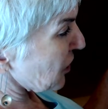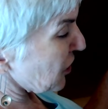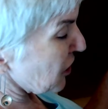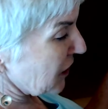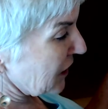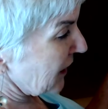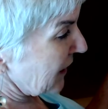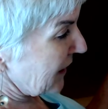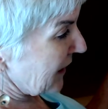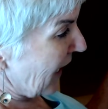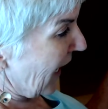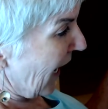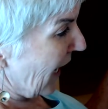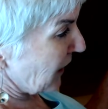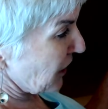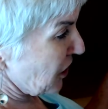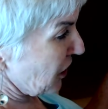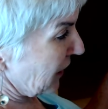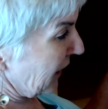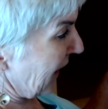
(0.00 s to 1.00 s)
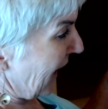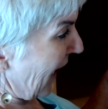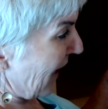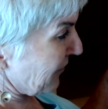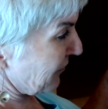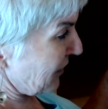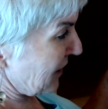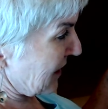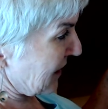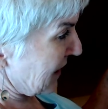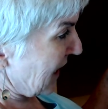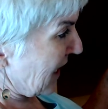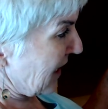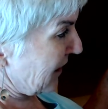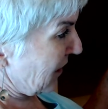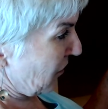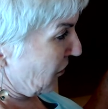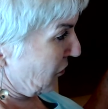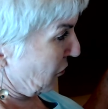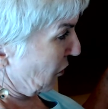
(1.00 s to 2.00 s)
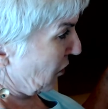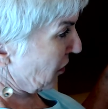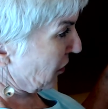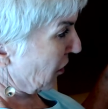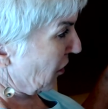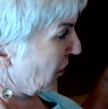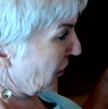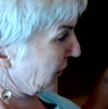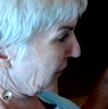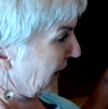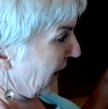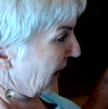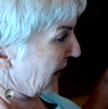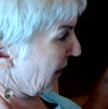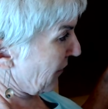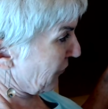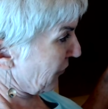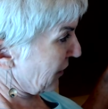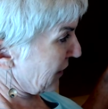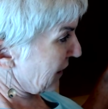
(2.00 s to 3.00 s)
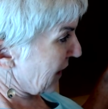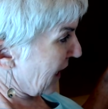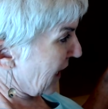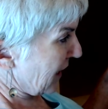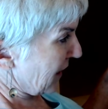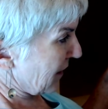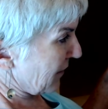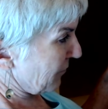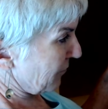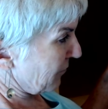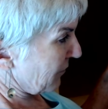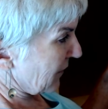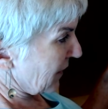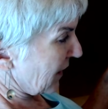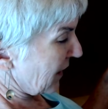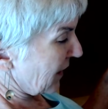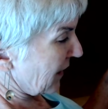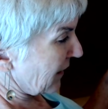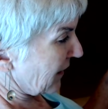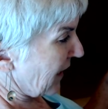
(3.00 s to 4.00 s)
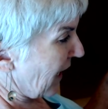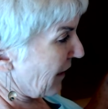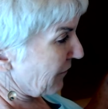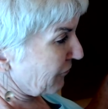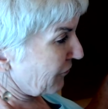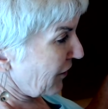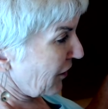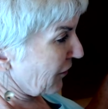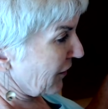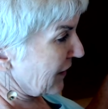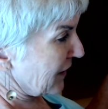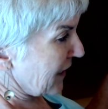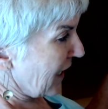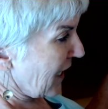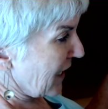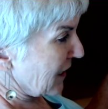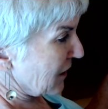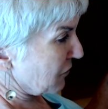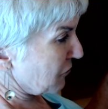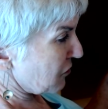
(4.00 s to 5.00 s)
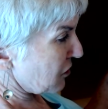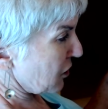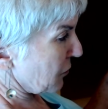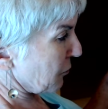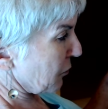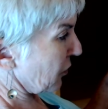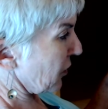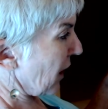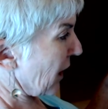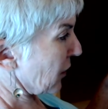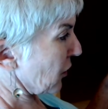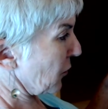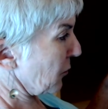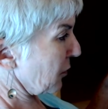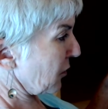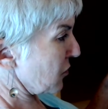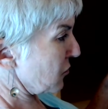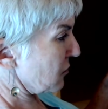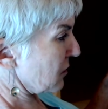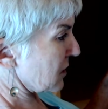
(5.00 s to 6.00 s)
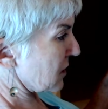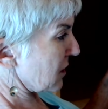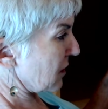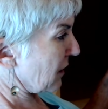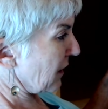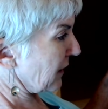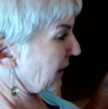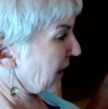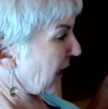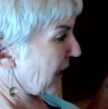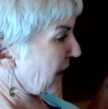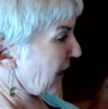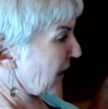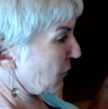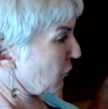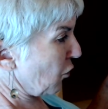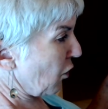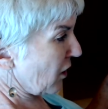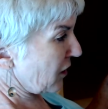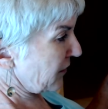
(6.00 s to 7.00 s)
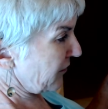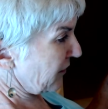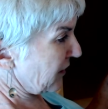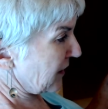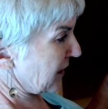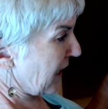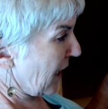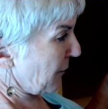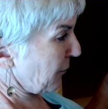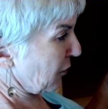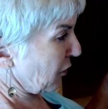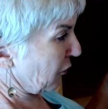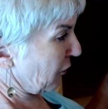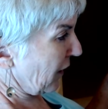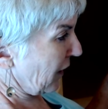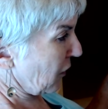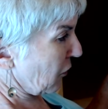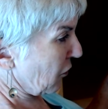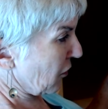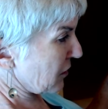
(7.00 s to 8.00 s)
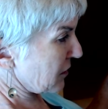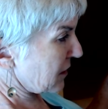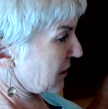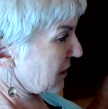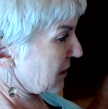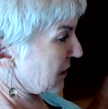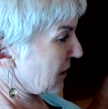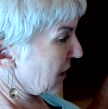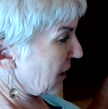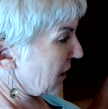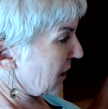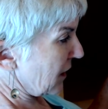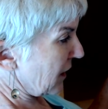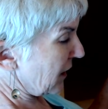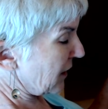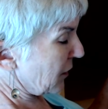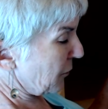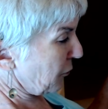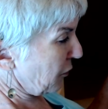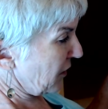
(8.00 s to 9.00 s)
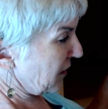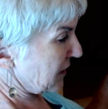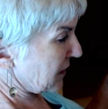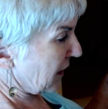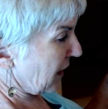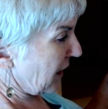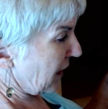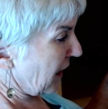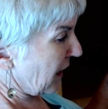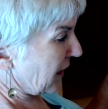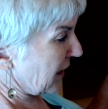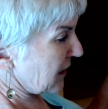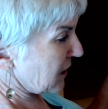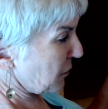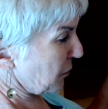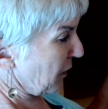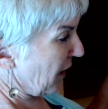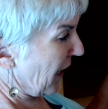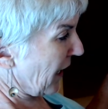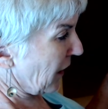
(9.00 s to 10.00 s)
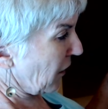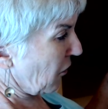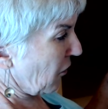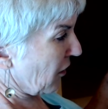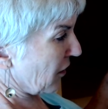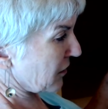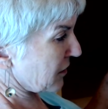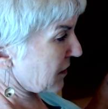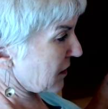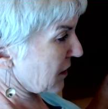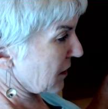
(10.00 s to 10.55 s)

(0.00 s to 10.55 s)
didn't actually have to stay there and work all day every day. That very day she put on her boots and got on one of the dapple gray horses, and the prince got on his black horse.